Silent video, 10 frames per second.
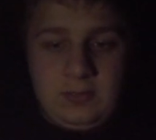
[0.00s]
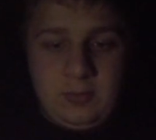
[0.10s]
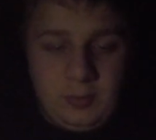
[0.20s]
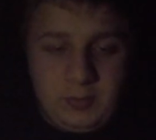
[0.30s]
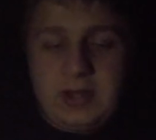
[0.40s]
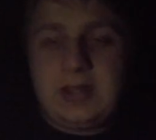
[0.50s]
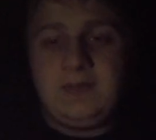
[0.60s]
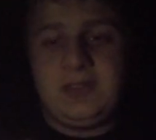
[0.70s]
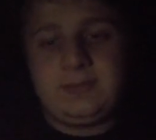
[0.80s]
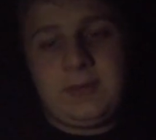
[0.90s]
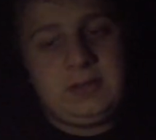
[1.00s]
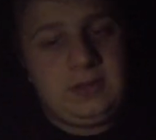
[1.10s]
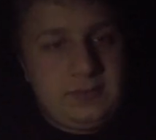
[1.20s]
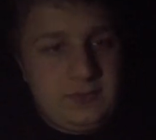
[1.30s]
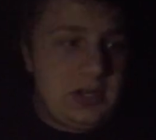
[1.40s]
But what would I give this model
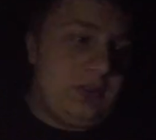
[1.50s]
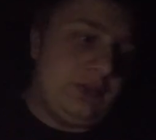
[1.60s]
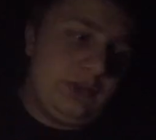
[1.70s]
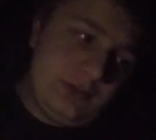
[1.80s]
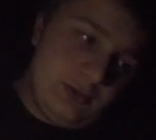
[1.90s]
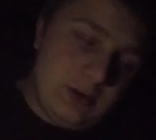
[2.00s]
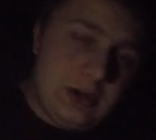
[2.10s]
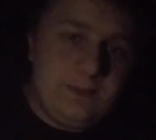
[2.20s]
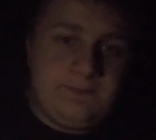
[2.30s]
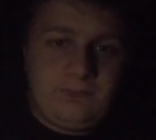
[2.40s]
out of general score?